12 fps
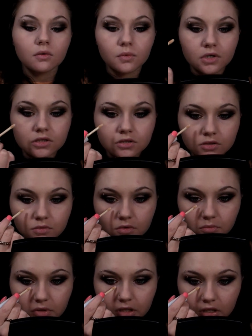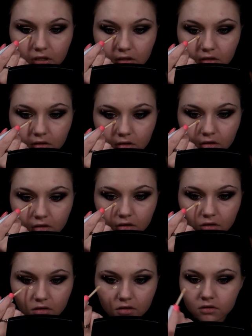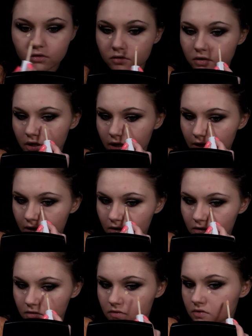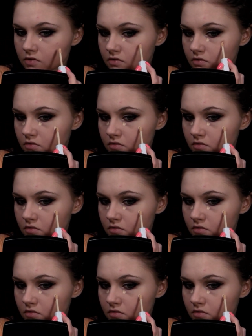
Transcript: which would be under the eyes,